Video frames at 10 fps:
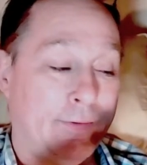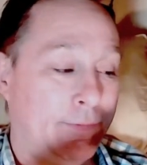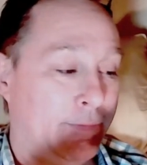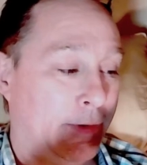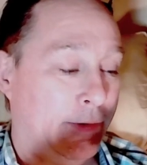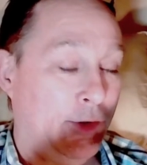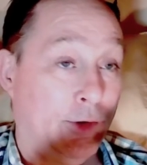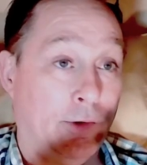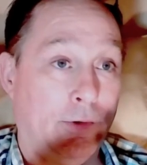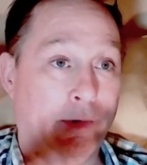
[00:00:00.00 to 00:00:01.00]
The, the,
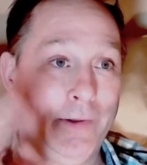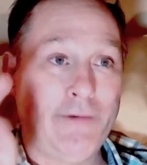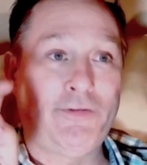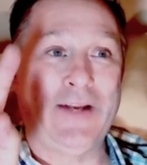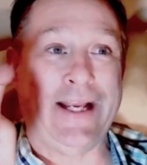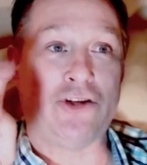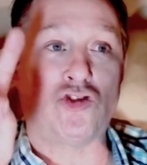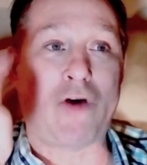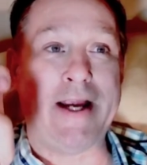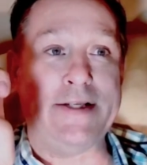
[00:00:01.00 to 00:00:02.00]
you'll lift a
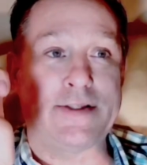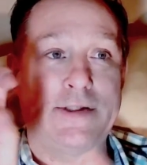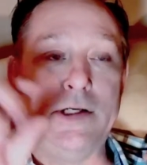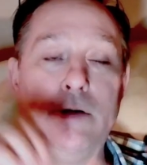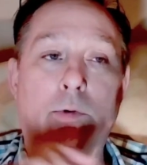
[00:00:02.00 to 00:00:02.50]
trace,